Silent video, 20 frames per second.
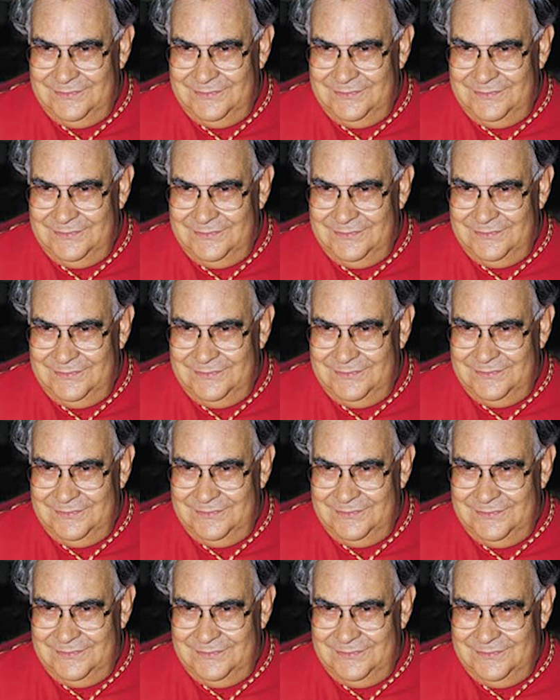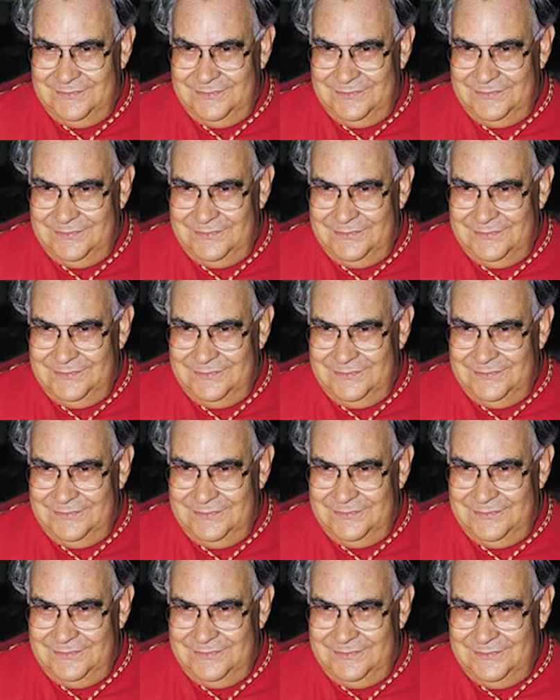in a failed
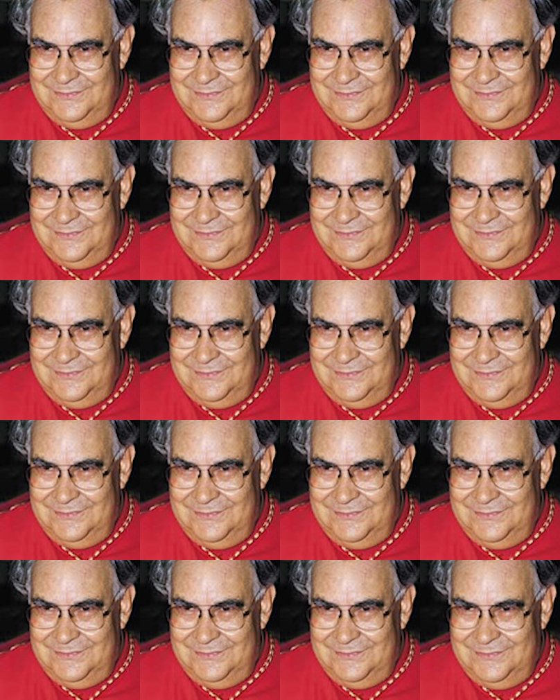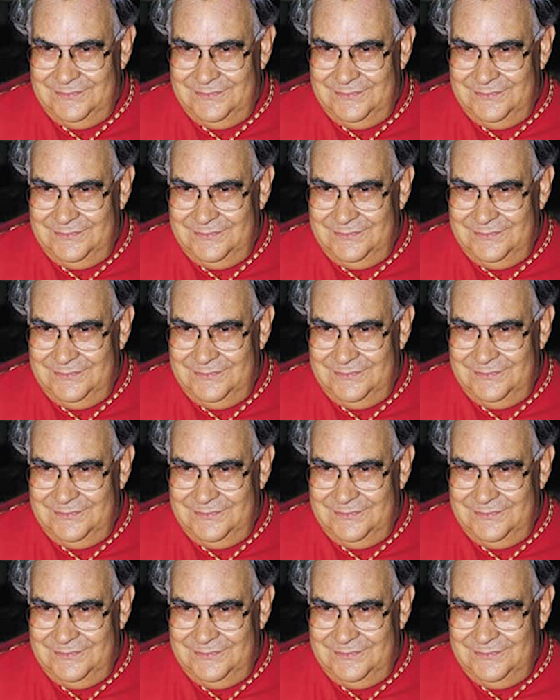assassination attempt on El Chapo's life.